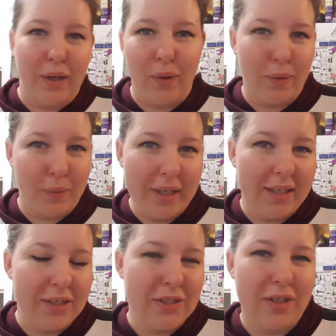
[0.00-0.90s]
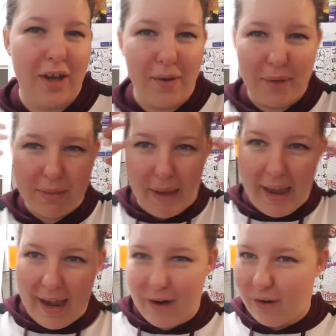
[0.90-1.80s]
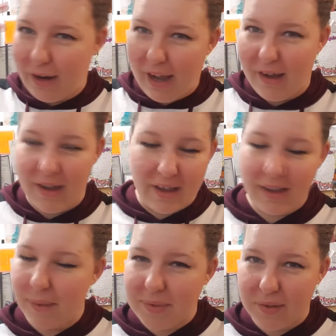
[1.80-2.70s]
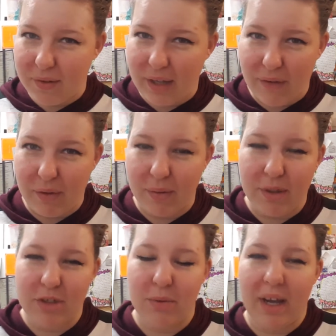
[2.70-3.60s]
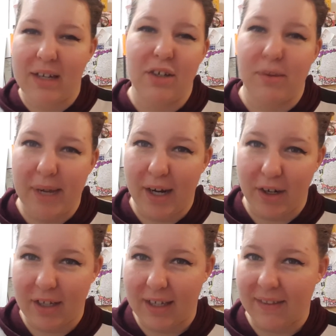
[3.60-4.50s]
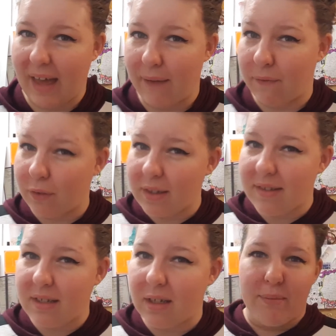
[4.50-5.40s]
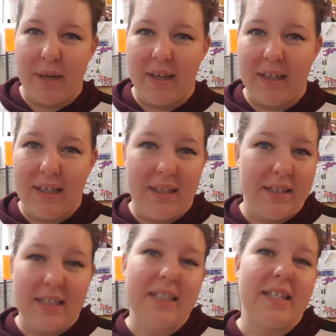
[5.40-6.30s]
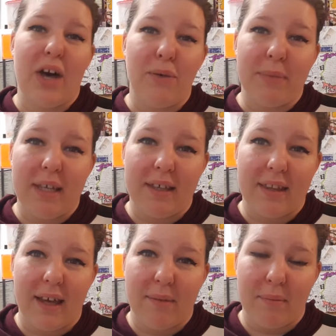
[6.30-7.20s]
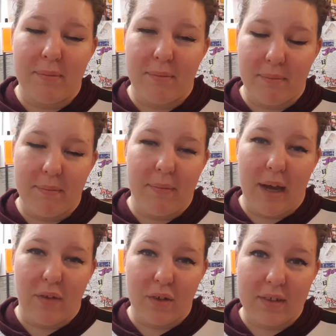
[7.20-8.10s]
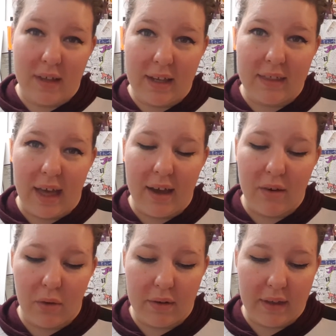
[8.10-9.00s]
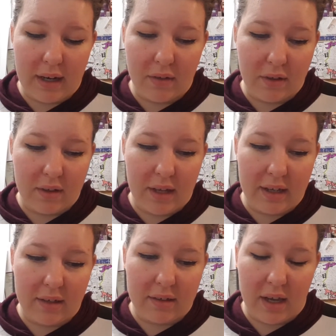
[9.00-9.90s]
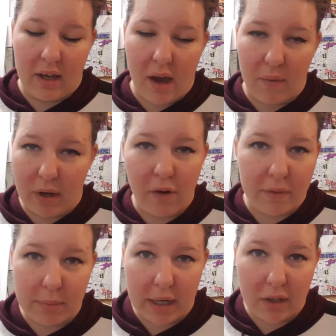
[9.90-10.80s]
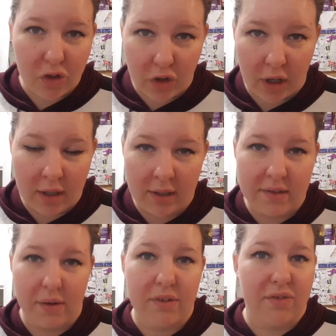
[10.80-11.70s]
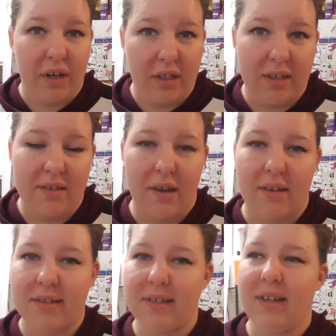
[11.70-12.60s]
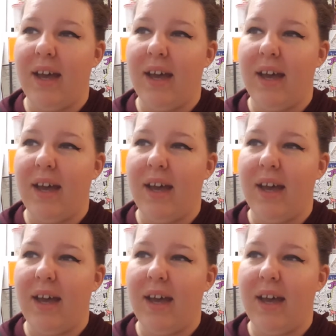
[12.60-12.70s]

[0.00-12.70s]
old witch with my hair absolutely every which way. I didn't know my hair could get that frizzy, but he didn't tell me that I looked like that, or that I looked like I got ran over by a train, because I was very exhausted.